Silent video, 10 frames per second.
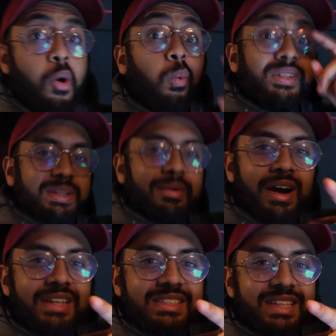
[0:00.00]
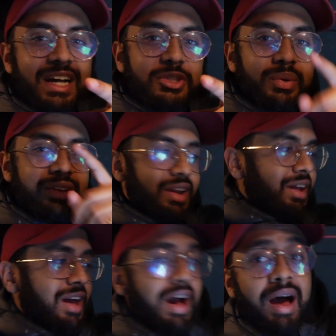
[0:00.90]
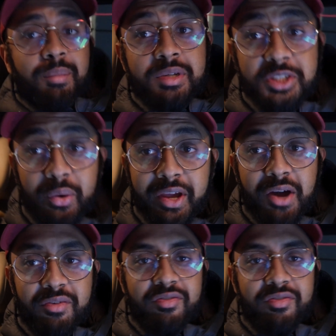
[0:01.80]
What's up guys, it's Ashwin. Today I'm going to be showing you how to